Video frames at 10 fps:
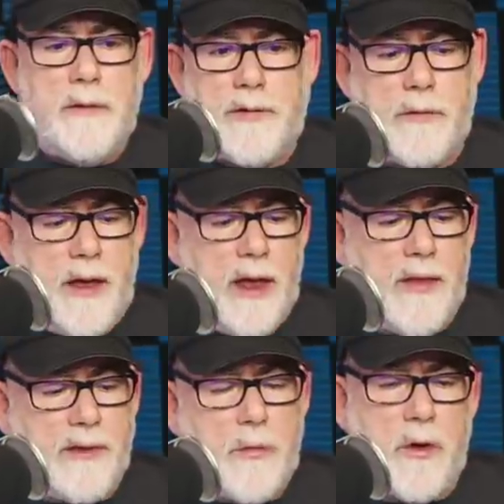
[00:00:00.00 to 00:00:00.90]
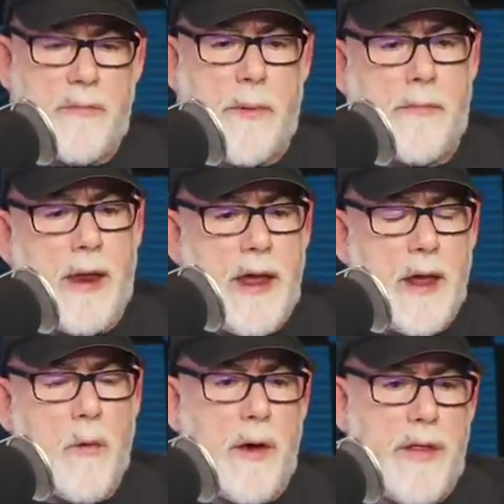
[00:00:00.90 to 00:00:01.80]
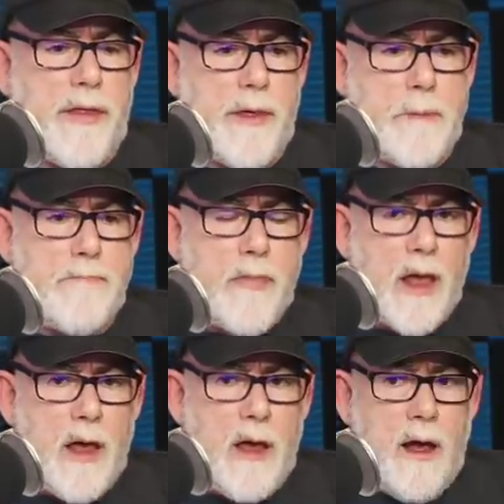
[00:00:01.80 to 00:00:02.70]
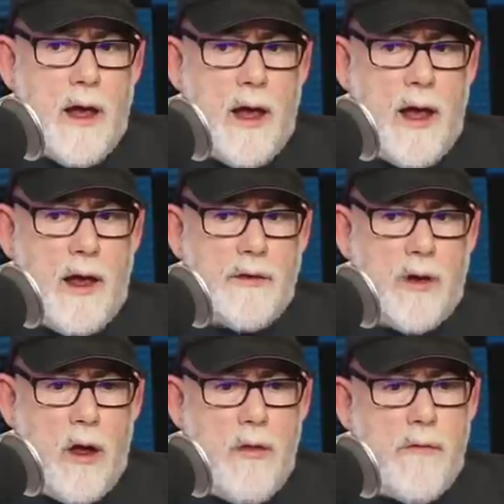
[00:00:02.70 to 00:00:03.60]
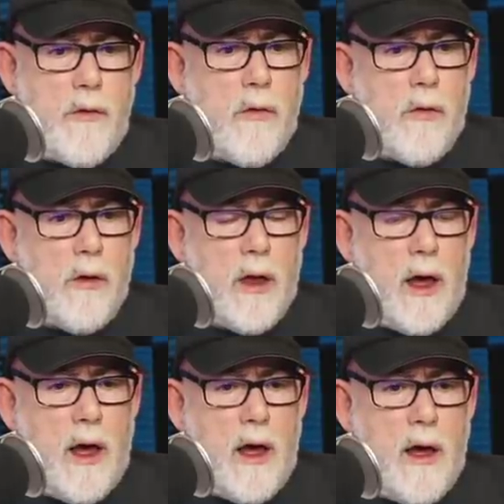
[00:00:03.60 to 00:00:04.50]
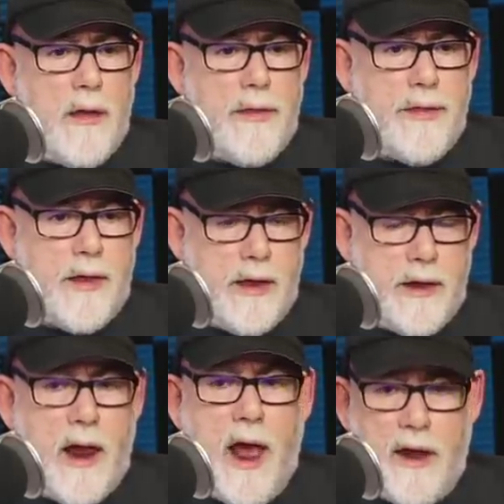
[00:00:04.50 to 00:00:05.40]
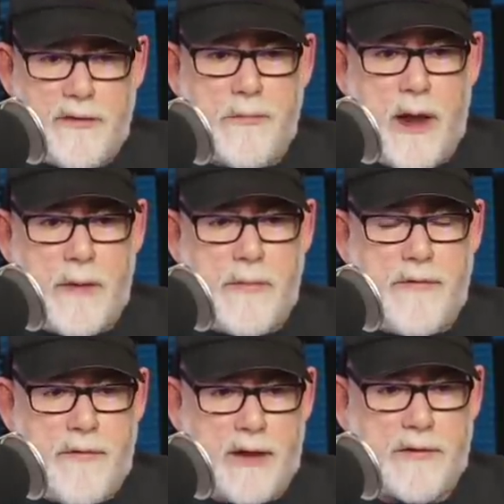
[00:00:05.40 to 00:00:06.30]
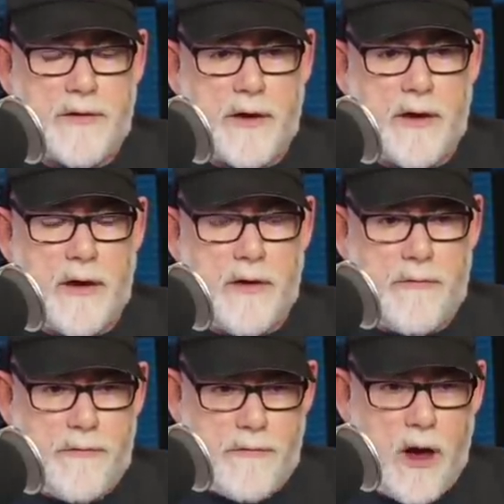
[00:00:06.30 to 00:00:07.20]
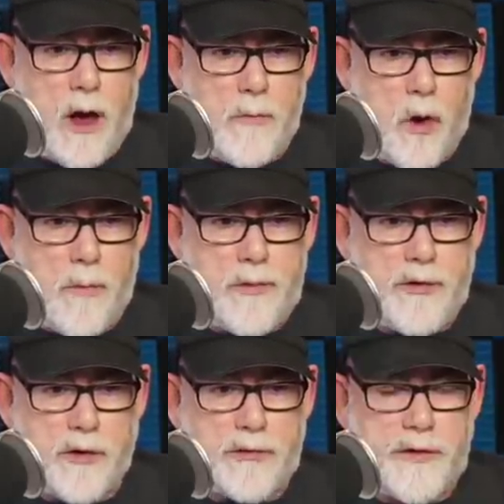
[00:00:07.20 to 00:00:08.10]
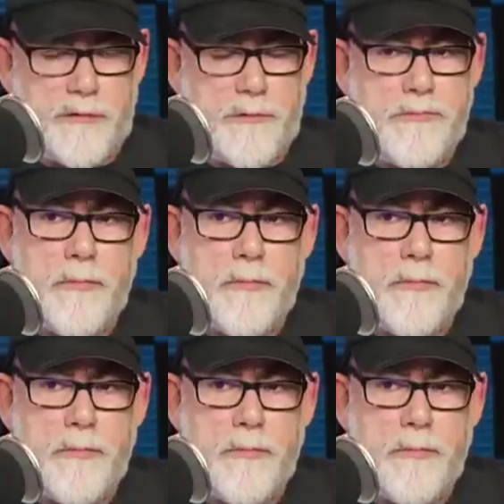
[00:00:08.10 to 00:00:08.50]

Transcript: So yeah, that's what I've been playing with, and overall, I think it has made me faster and far more productive.